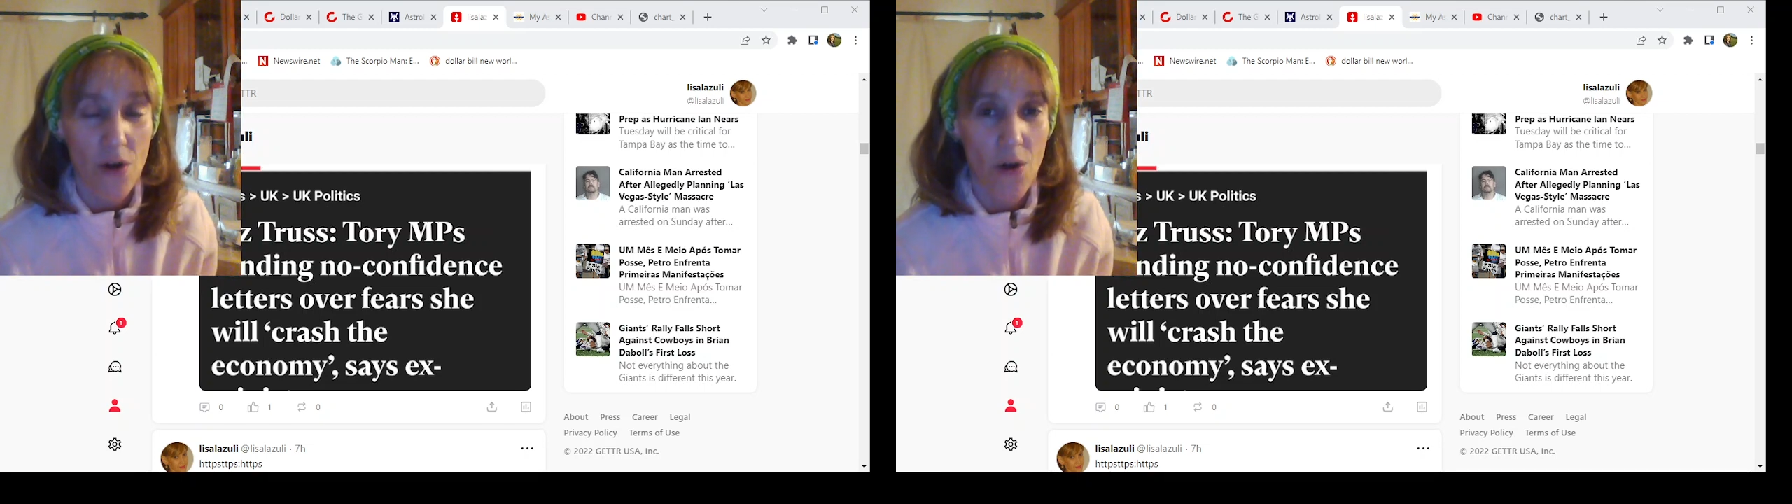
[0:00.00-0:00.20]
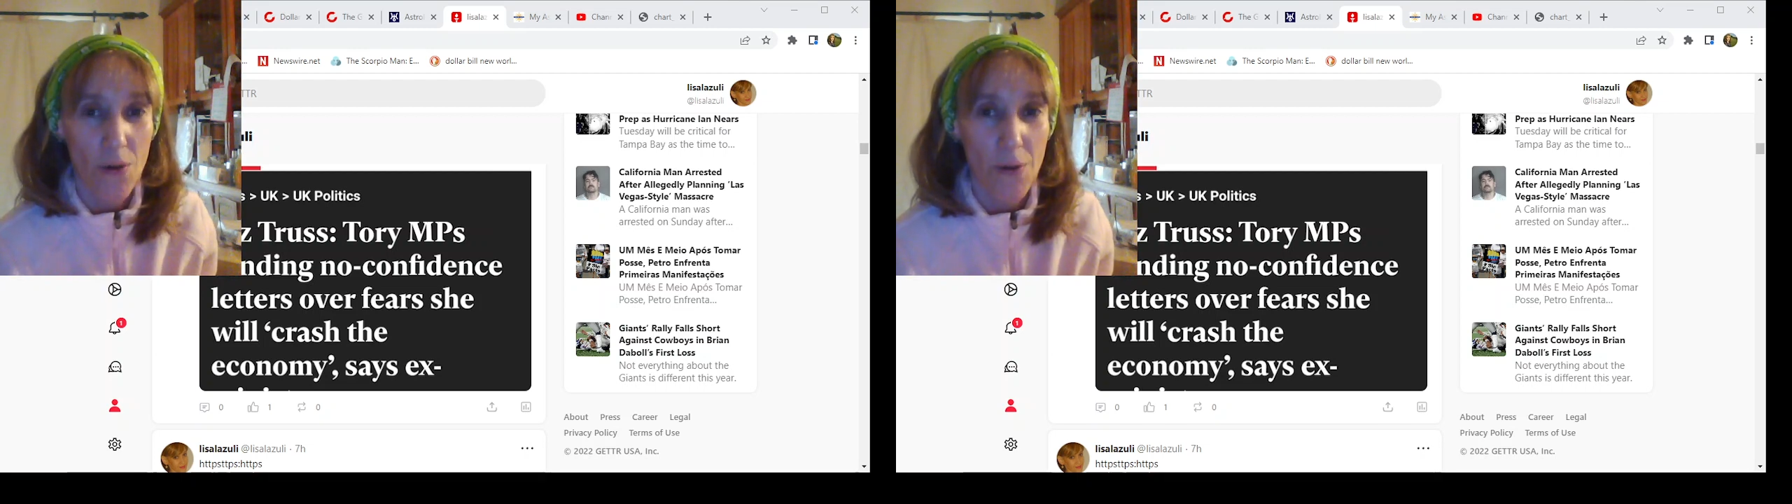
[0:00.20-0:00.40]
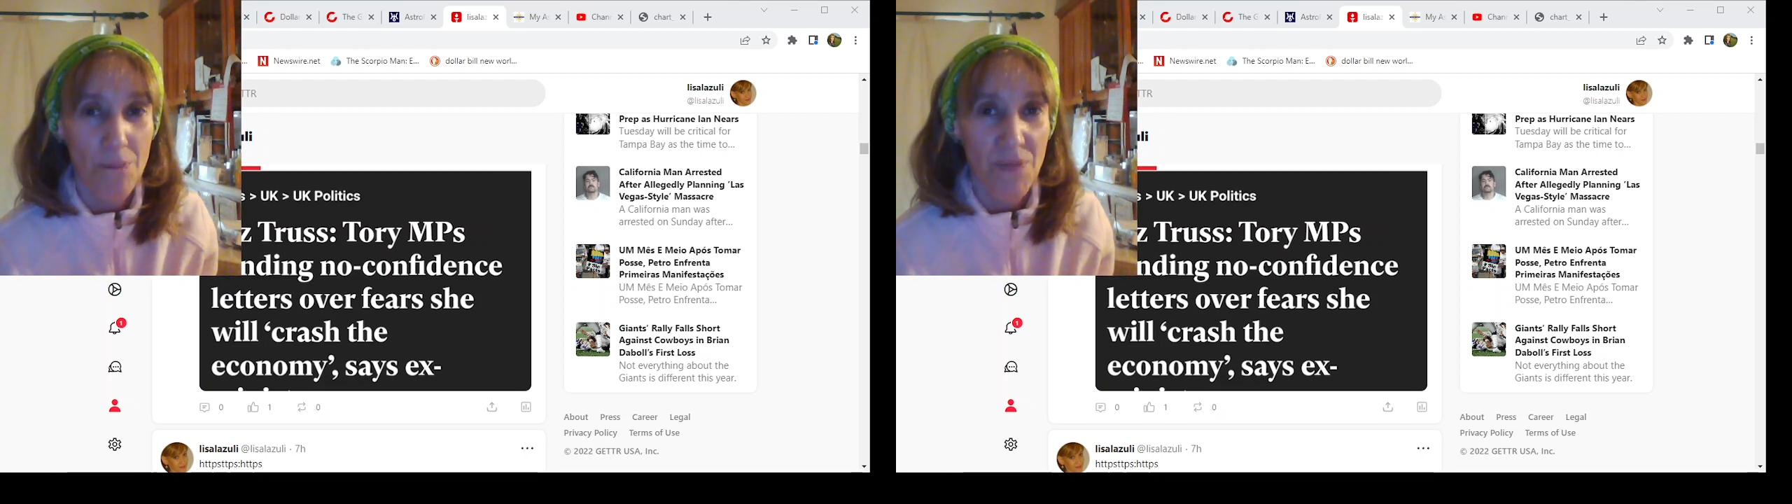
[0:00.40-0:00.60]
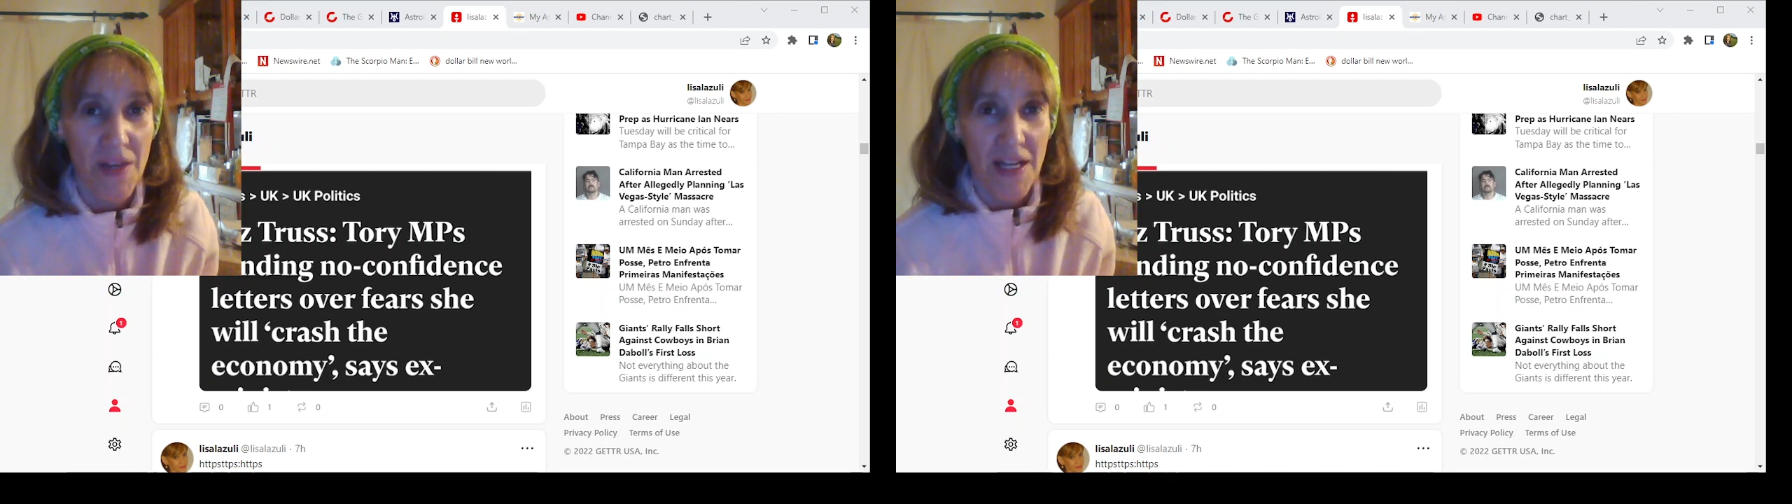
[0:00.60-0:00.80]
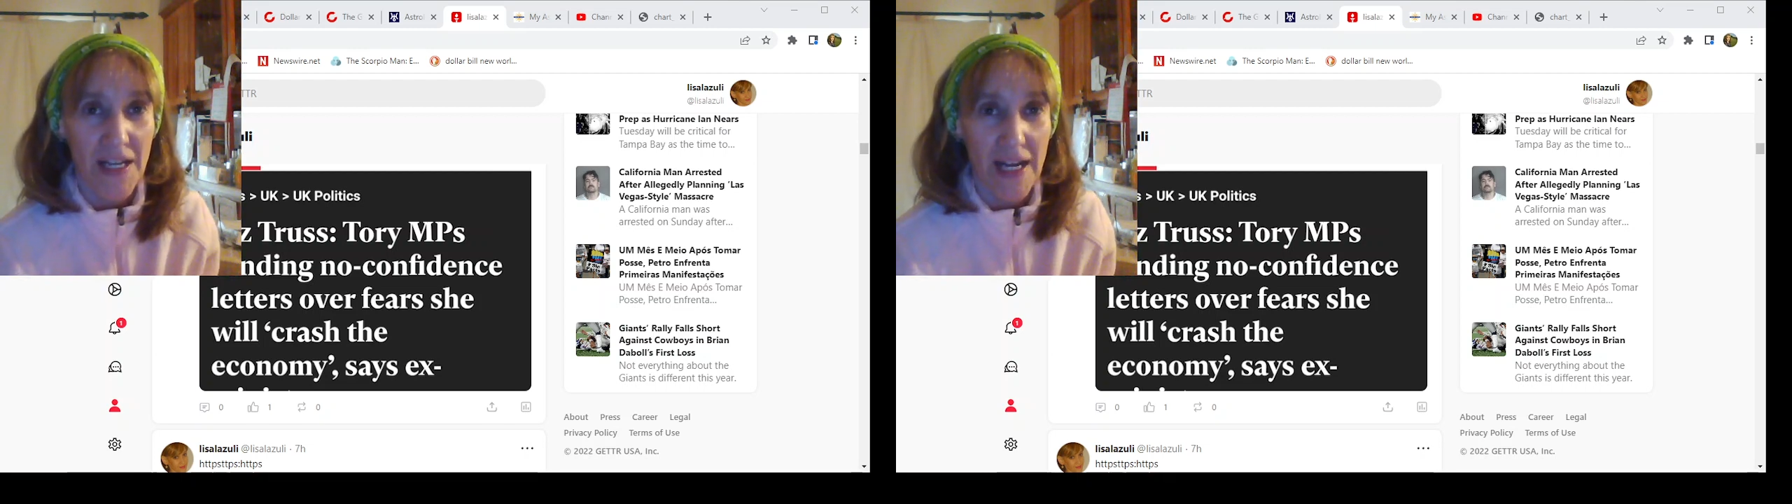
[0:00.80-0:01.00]
whole
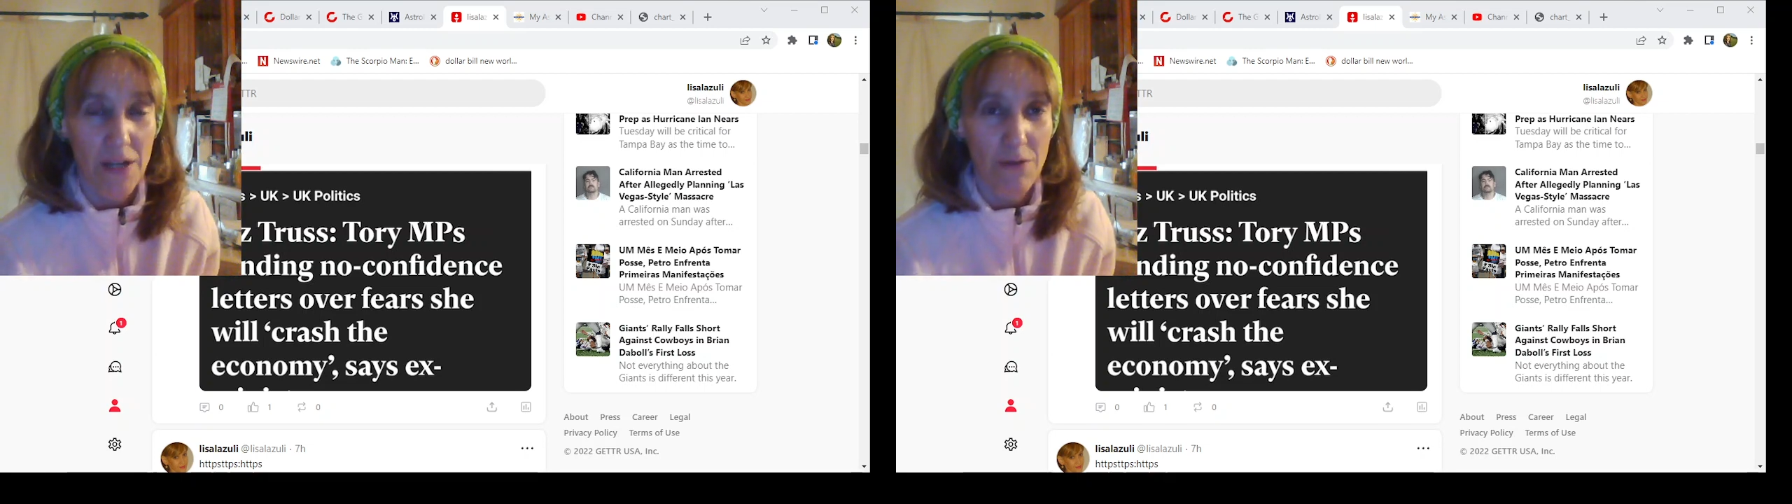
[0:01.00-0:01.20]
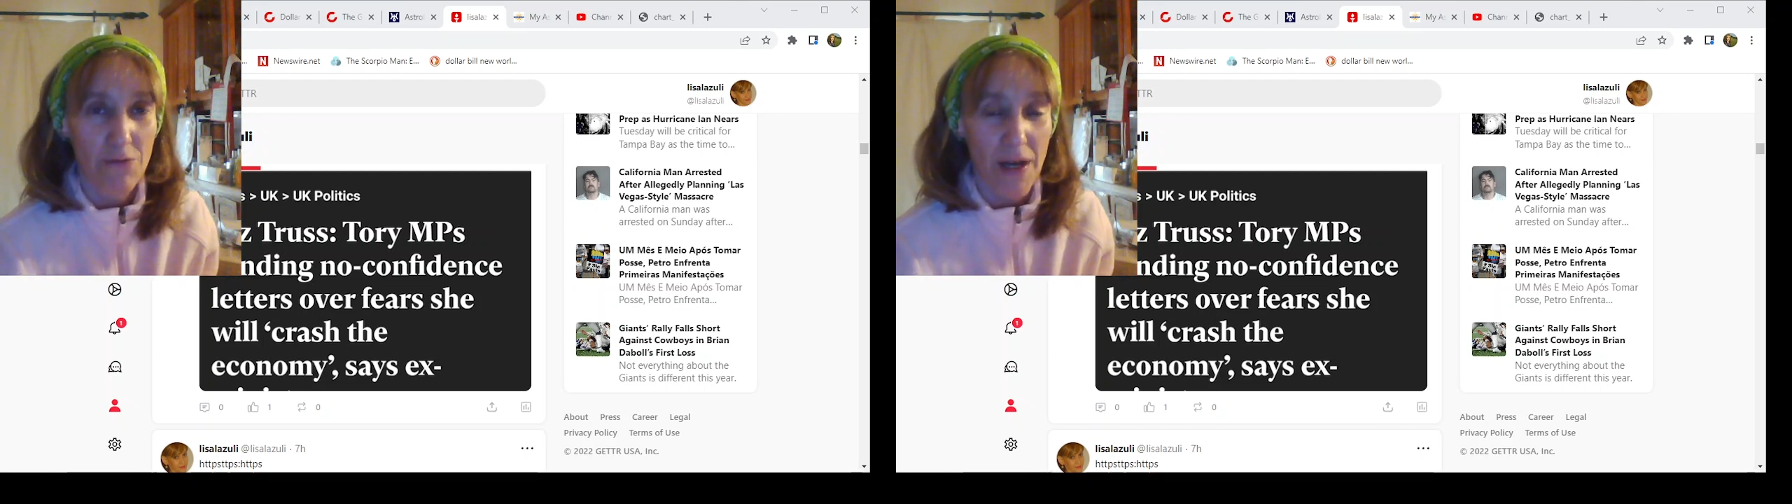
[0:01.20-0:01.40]
kind of